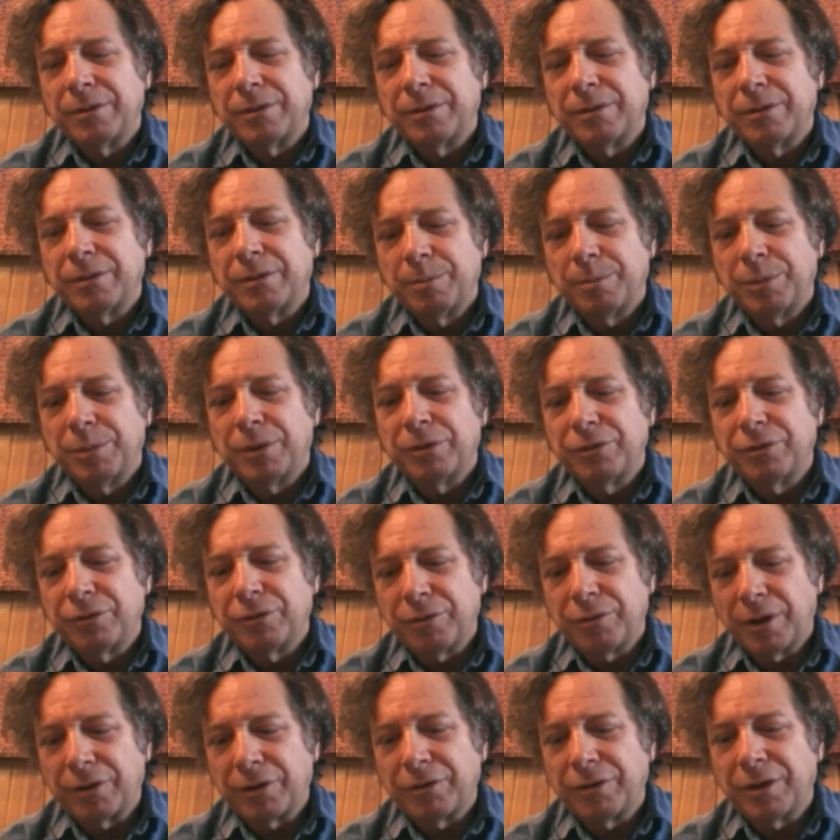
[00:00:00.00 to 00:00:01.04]
simple
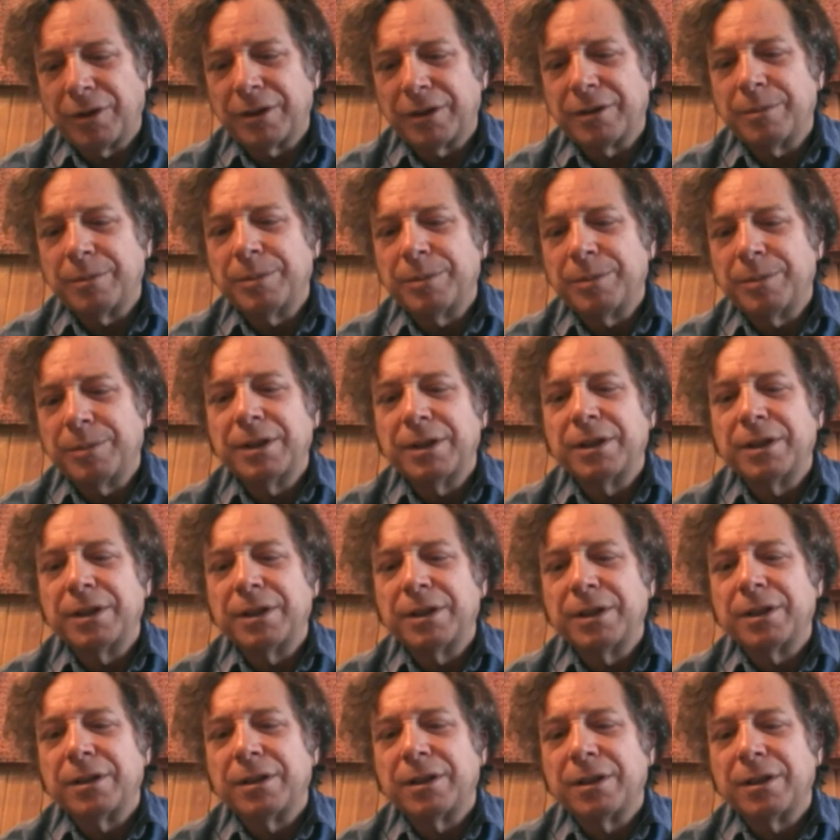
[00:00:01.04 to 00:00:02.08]
structure at the
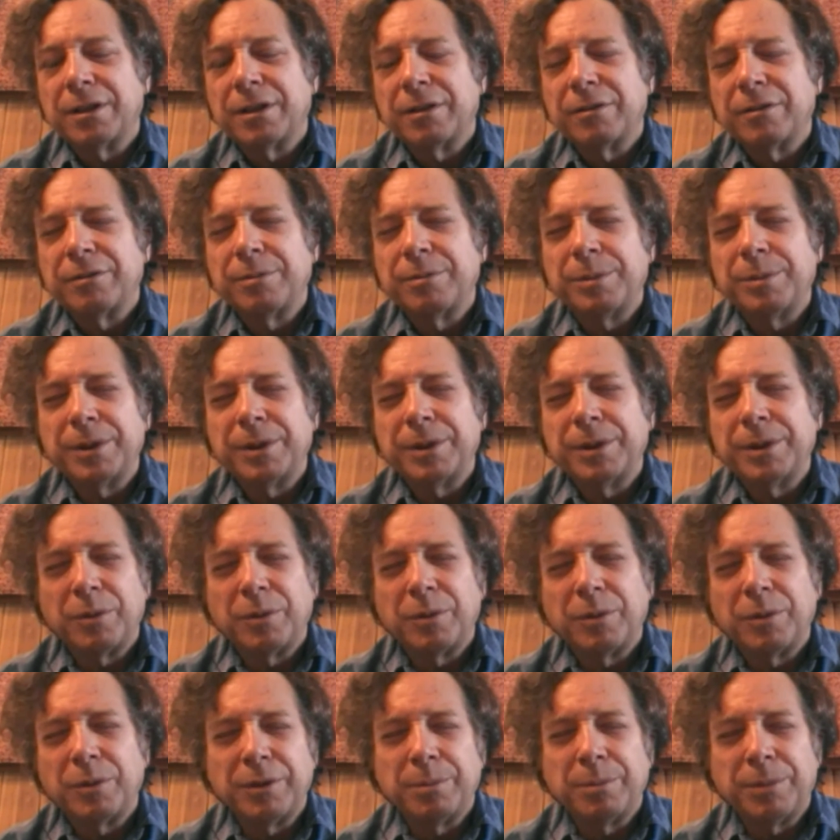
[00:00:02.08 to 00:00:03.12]
beginning of being
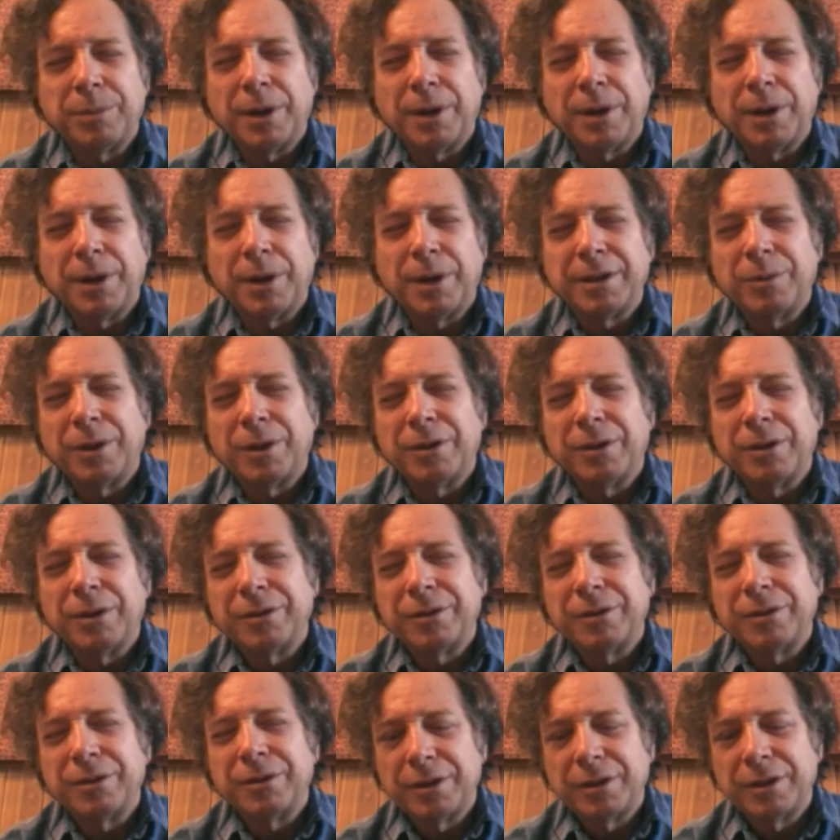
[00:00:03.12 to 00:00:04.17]
aware of your body while
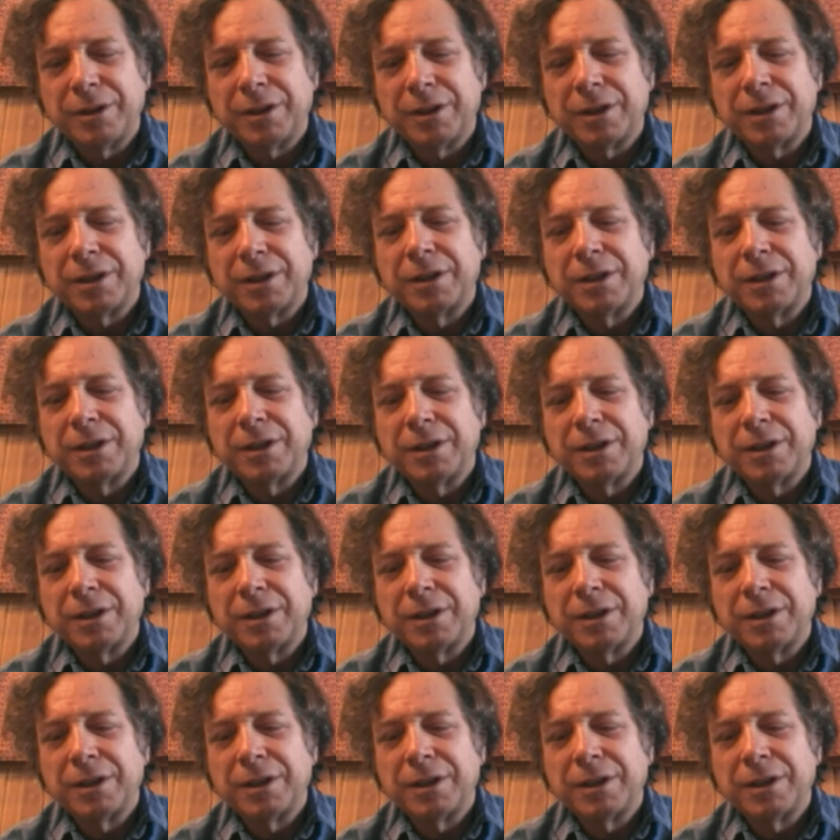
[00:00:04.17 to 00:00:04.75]
you're sitting,